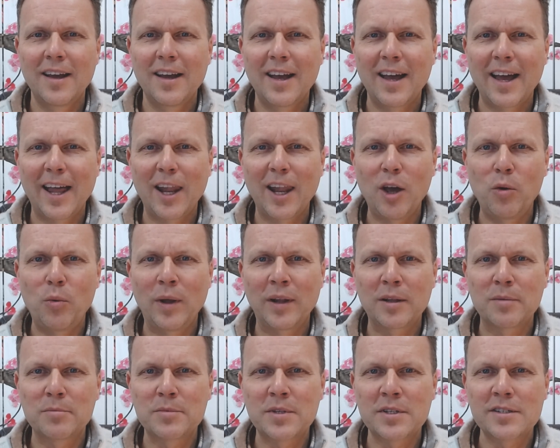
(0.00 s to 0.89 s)
Hello,
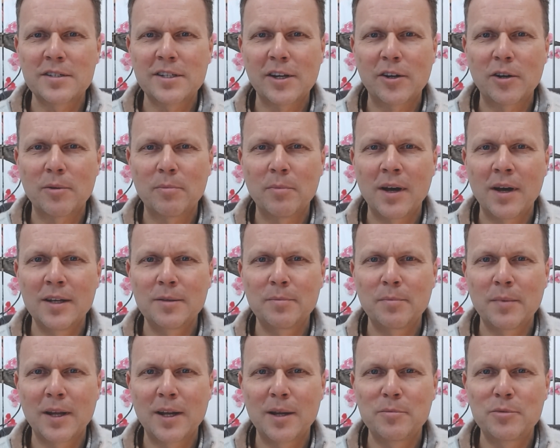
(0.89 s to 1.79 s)
welcome to The Secret Mind.
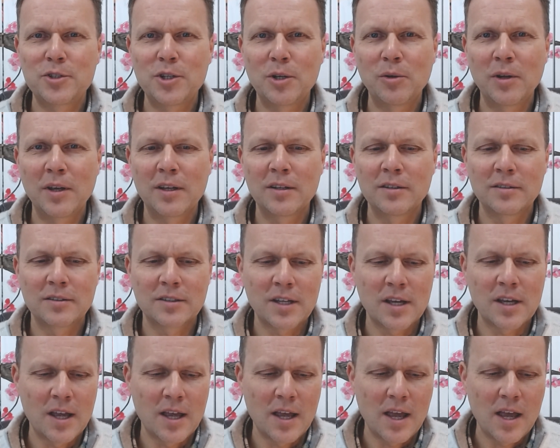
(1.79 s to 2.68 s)
My name's Julian.
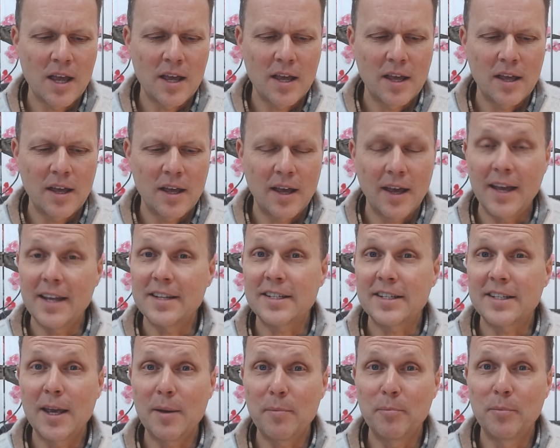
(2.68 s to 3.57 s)
It's
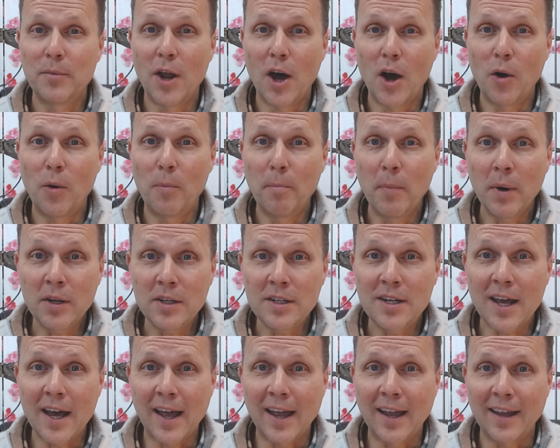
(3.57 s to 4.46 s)
Hypno
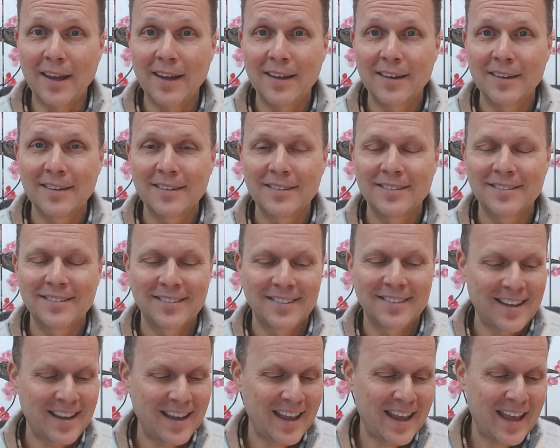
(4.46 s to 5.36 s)
Monday,
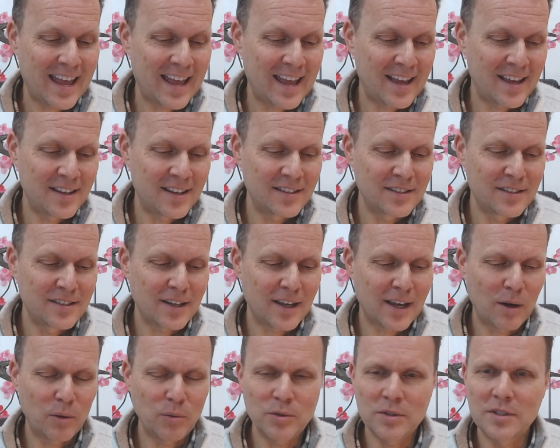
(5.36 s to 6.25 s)
and
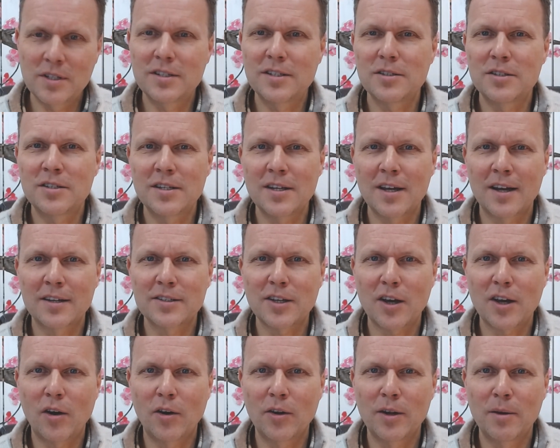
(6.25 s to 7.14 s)
I wanted to start
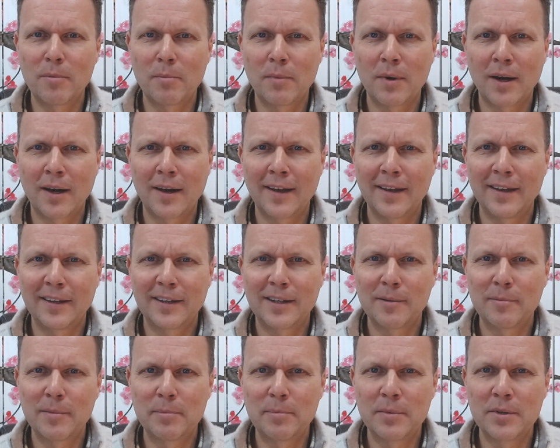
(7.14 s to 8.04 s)
to honour my
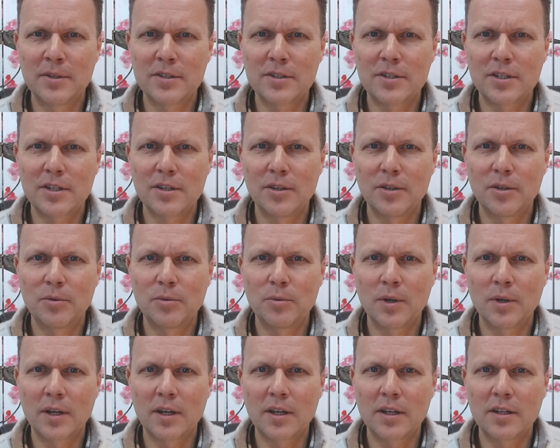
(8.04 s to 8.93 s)
commitment
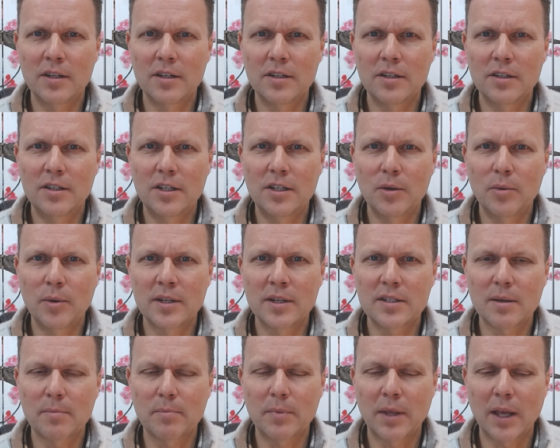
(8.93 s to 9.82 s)
to doing
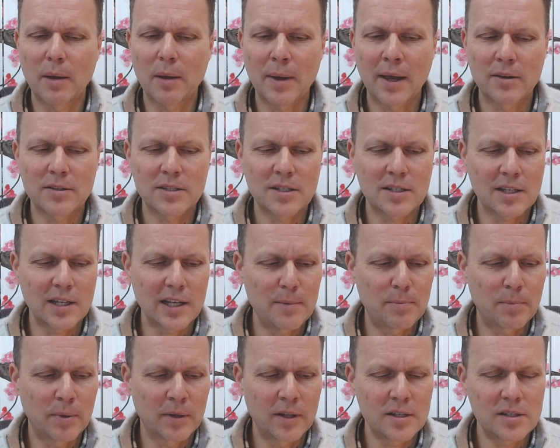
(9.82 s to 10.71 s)
something about
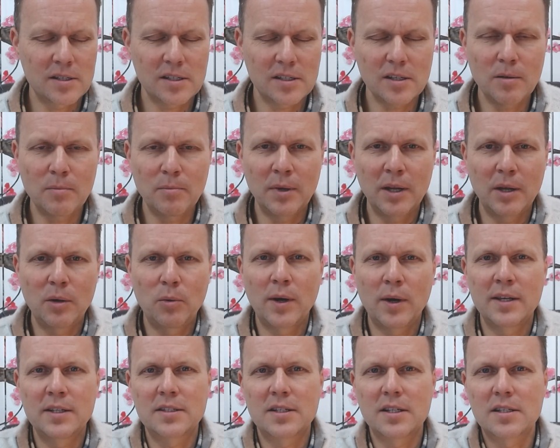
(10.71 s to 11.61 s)
sleep, and there's so many
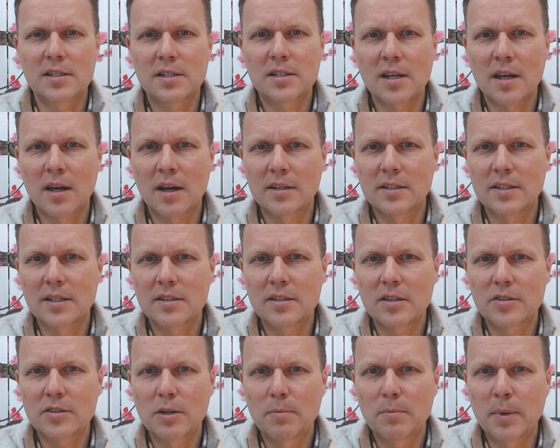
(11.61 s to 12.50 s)
ways to start. It's
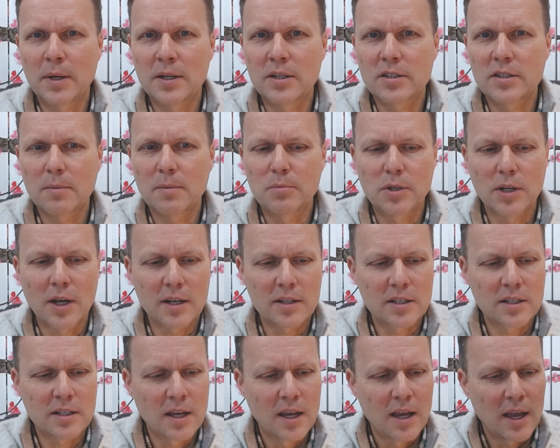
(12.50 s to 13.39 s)
such a big
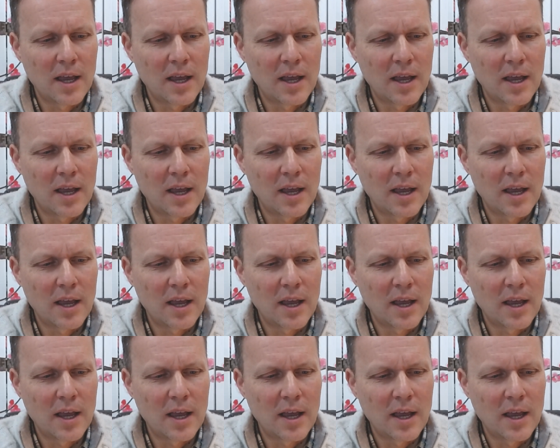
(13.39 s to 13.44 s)
subject.